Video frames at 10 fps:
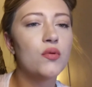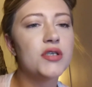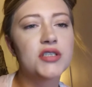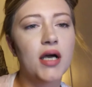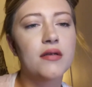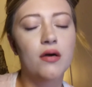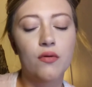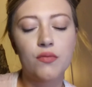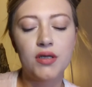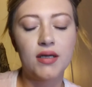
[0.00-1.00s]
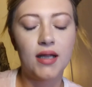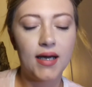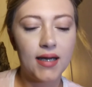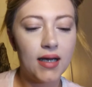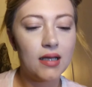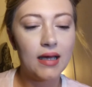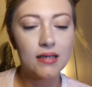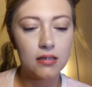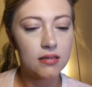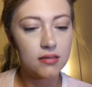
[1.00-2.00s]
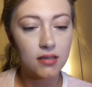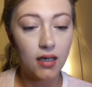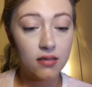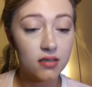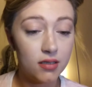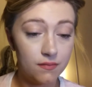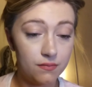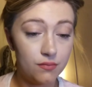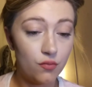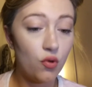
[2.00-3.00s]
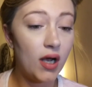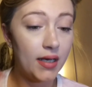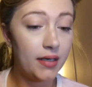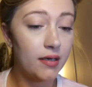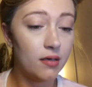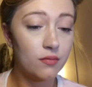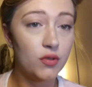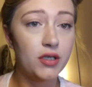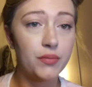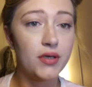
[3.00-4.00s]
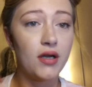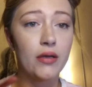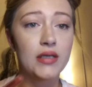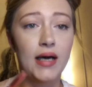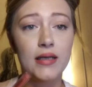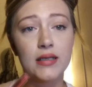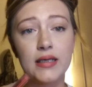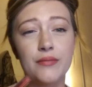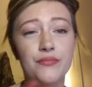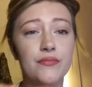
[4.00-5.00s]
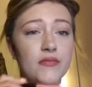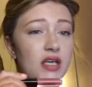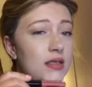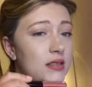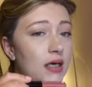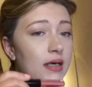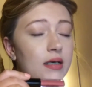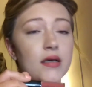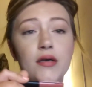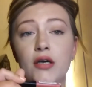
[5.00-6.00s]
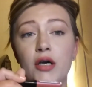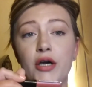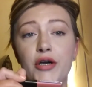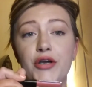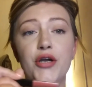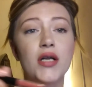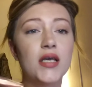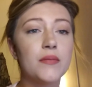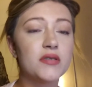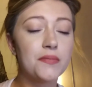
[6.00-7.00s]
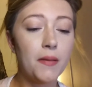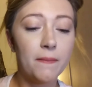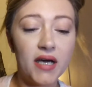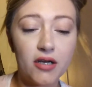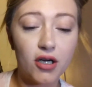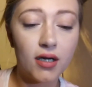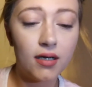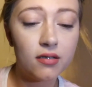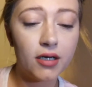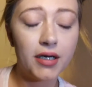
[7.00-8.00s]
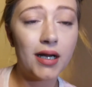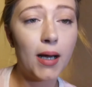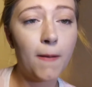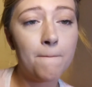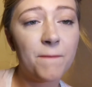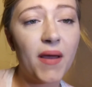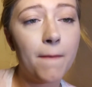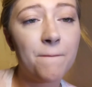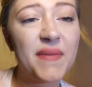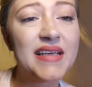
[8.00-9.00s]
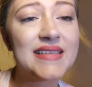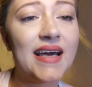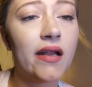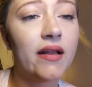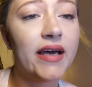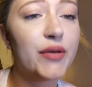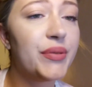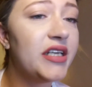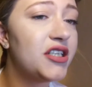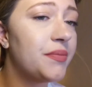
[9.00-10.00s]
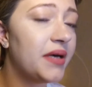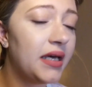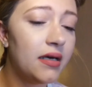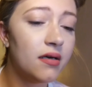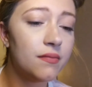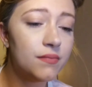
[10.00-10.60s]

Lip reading: which I don't really like. I like this color right here. When you put it on lightly, it's like your lips but better color, you know? It's kind of like peachy pink.